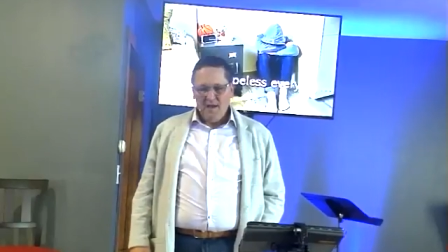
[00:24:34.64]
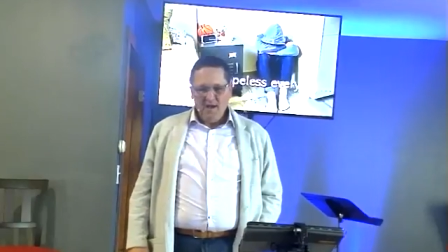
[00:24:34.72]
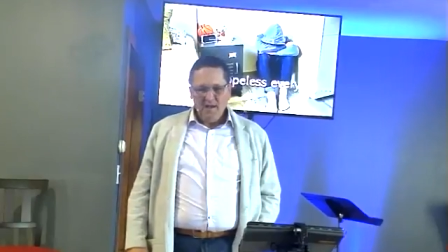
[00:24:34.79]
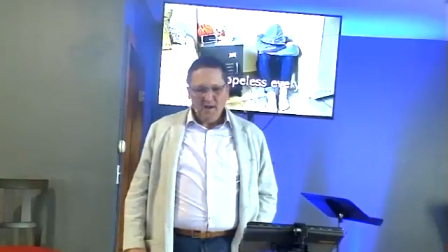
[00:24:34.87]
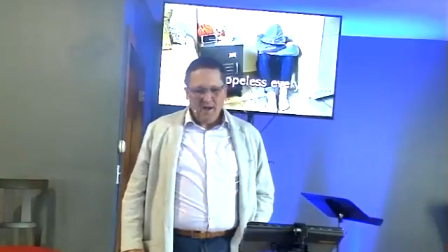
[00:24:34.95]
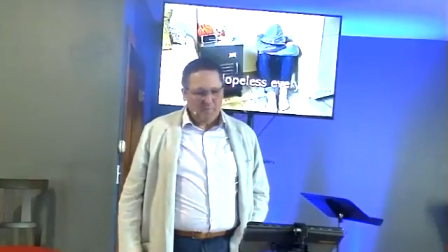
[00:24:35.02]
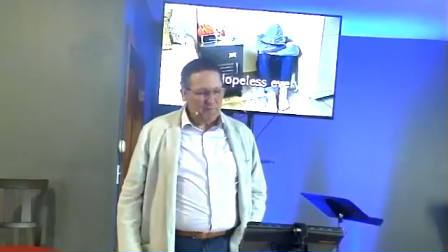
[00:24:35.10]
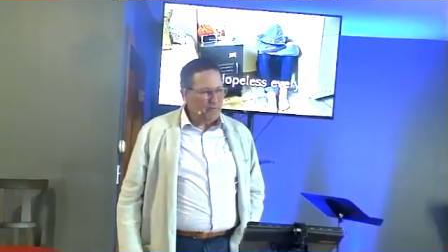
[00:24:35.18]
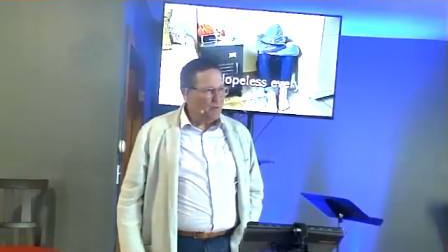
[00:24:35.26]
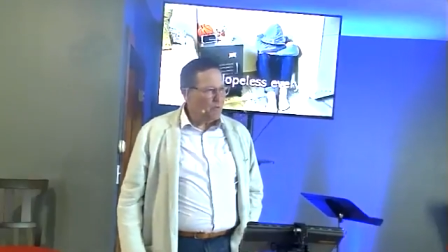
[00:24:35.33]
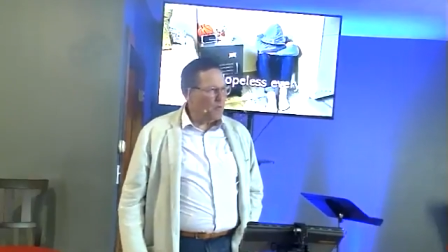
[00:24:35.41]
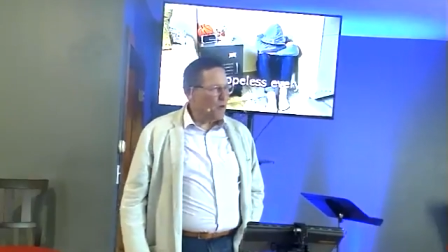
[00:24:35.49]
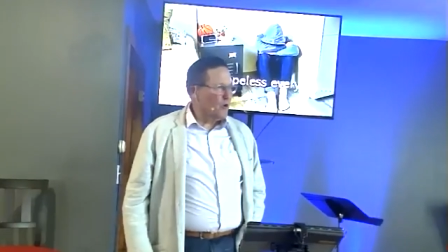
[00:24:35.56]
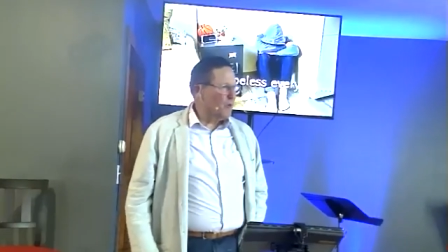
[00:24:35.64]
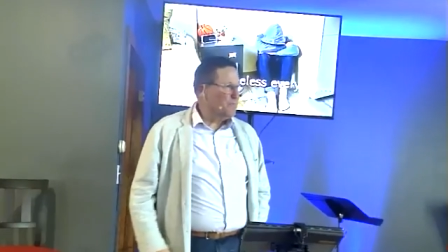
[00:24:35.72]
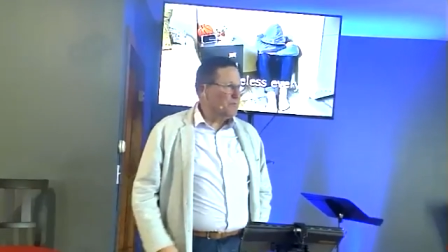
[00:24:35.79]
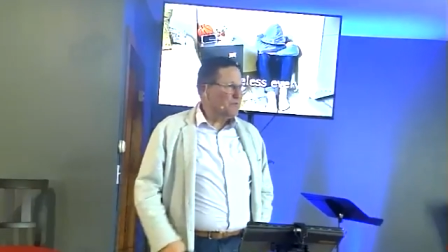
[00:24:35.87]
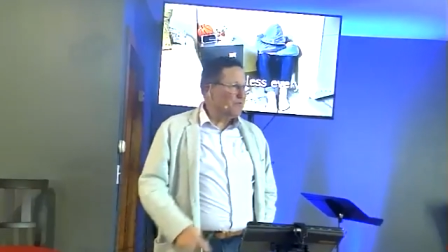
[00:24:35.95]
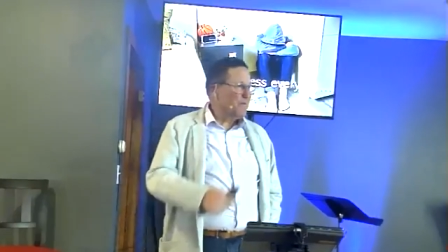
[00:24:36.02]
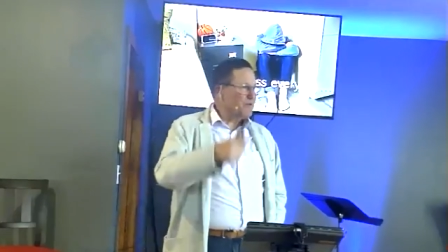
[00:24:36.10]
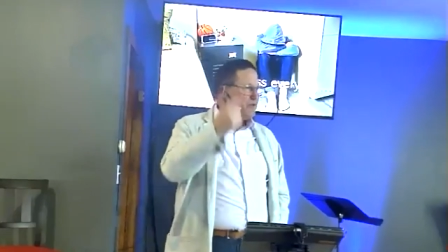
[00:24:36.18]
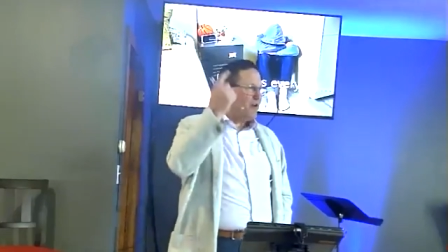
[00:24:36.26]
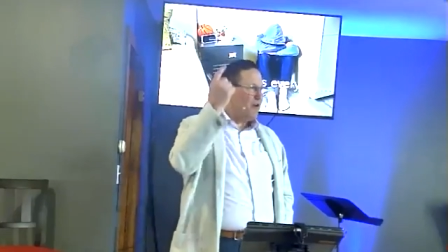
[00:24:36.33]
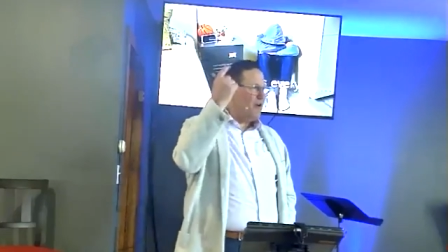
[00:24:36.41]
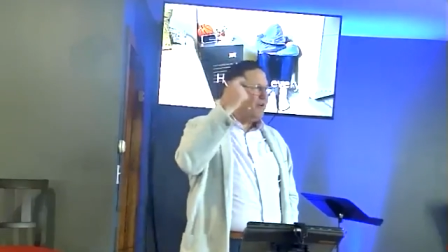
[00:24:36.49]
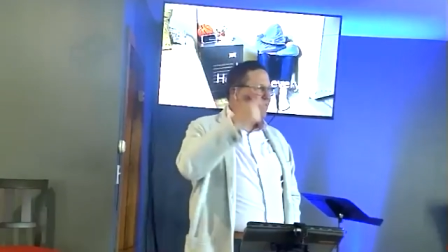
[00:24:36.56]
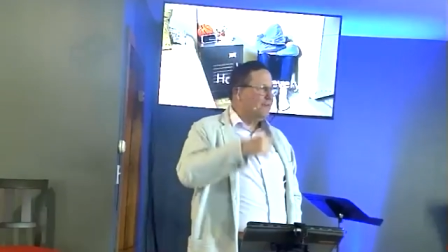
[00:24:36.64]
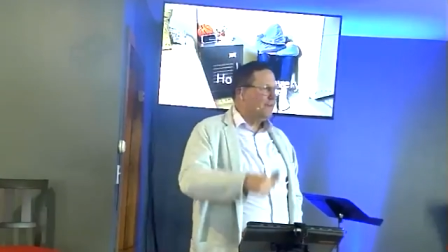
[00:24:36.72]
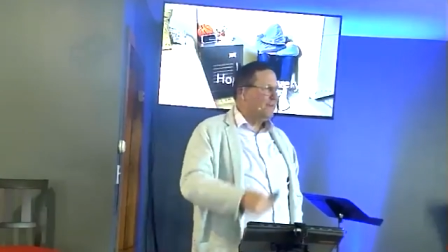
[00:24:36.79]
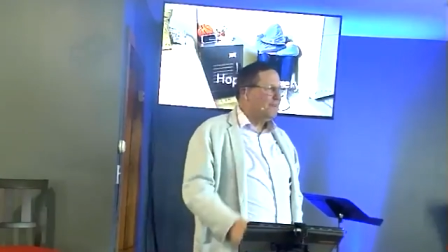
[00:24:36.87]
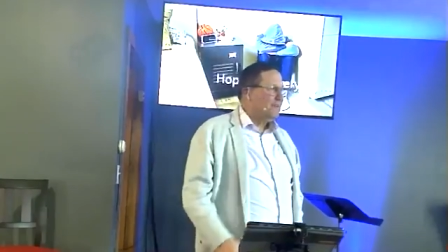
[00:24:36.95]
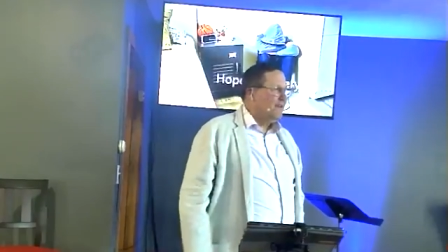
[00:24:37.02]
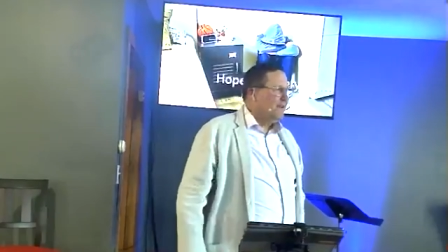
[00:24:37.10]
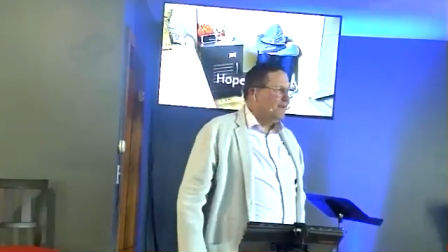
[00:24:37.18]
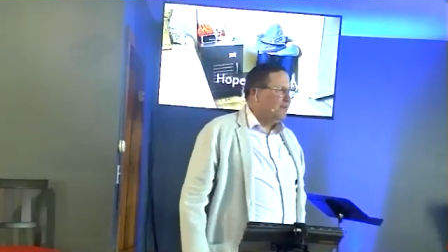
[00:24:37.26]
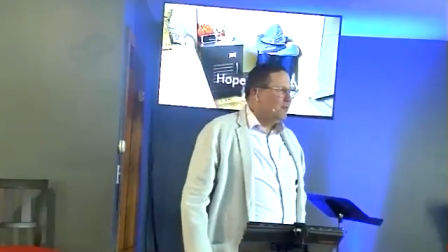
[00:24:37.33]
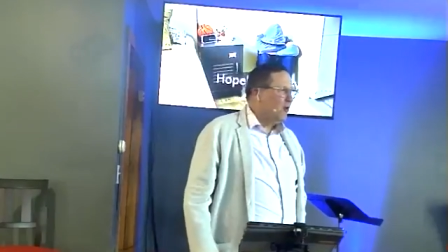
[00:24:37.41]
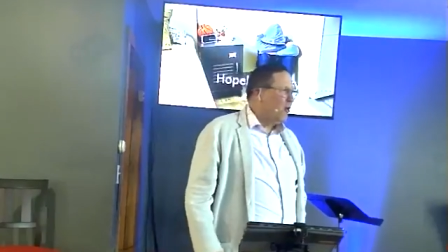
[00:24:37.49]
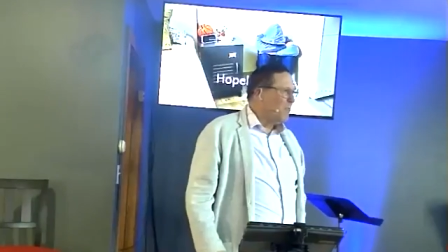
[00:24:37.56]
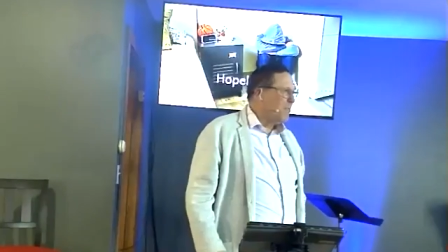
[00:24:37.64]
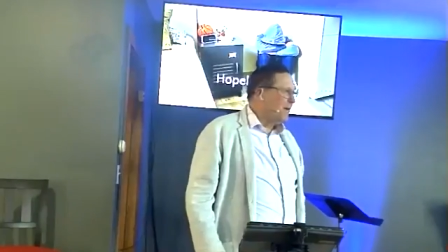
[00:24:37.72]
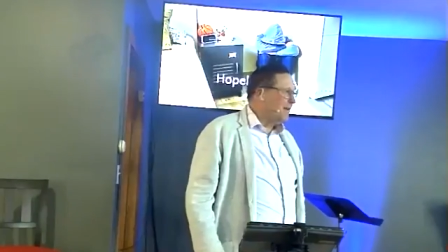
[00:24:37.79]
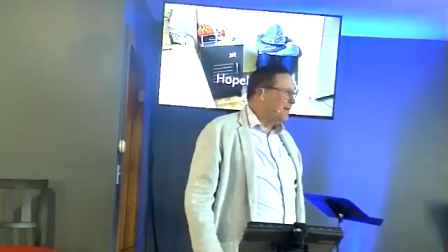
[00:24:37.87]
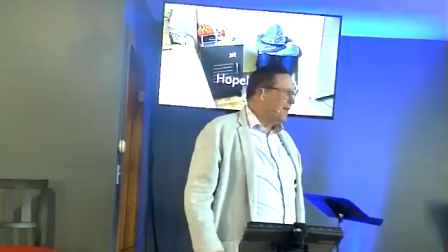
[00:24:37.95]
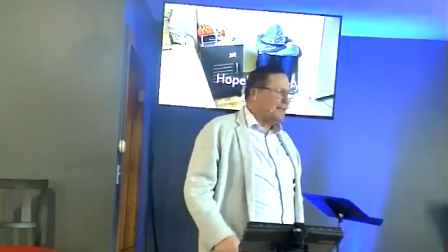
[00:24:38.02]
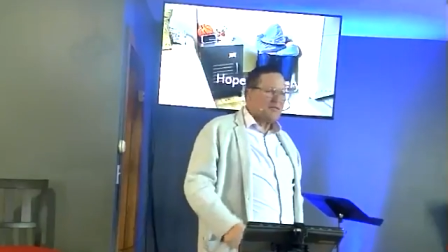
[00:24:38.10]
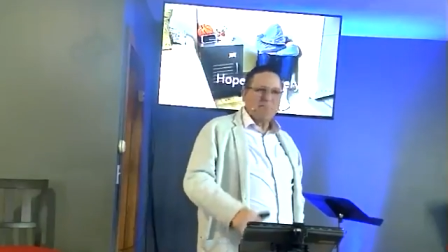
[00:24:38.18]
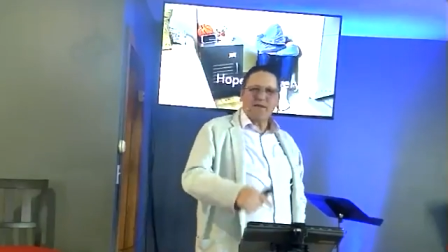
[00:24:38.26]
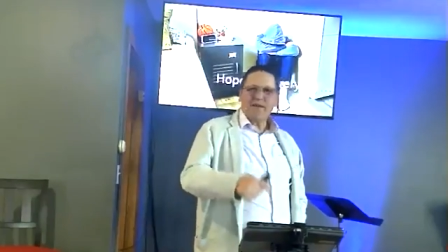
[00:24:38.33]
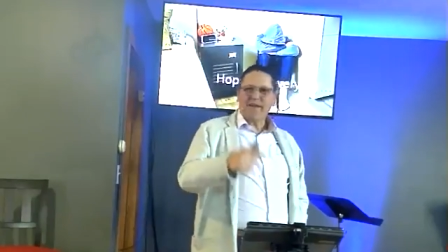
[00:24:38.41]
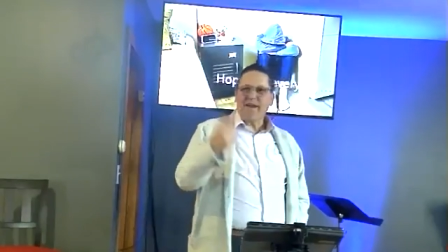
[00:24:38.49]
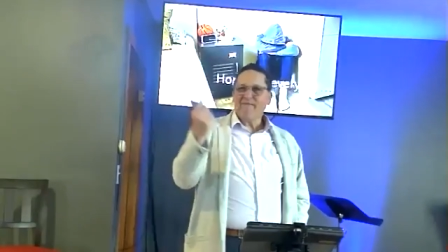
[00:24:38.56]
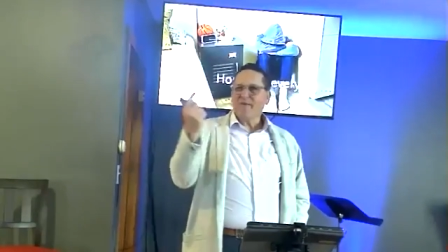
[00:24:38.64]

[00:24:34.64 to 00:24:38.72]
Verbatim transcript: uh, um, you know, Worms, remember song? Nobody likes, Nobody likes me.